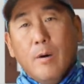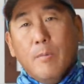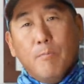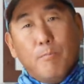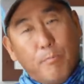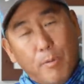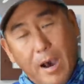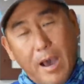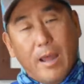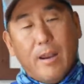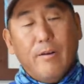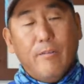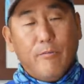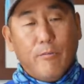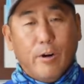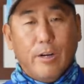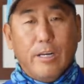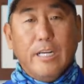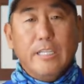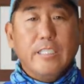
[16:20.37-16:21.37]
But
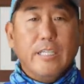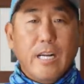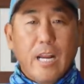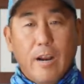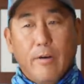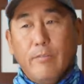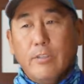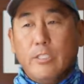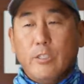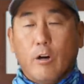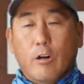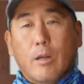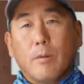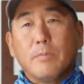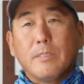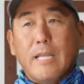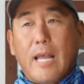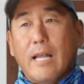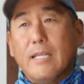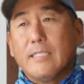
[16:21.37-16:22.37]
for each and every
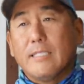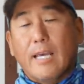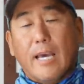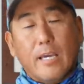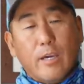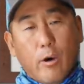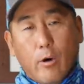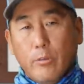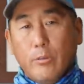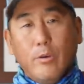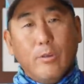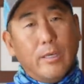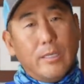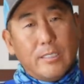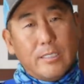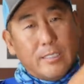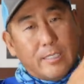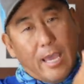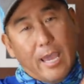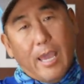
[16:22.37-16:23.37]
circumstances, I go through the
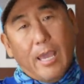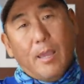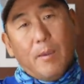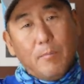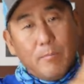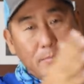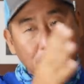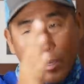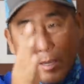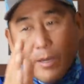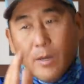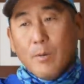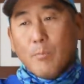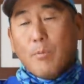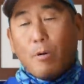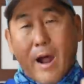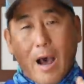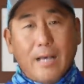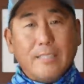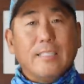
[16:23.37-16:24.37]
same
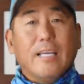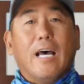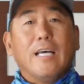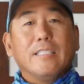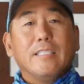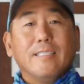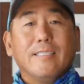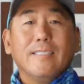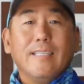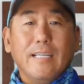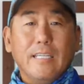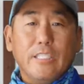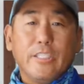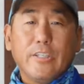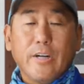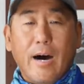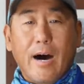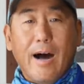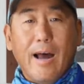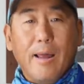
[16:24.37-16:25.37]
processes each
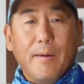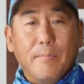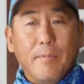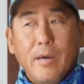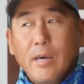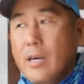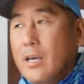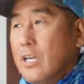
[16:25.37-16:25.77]
time.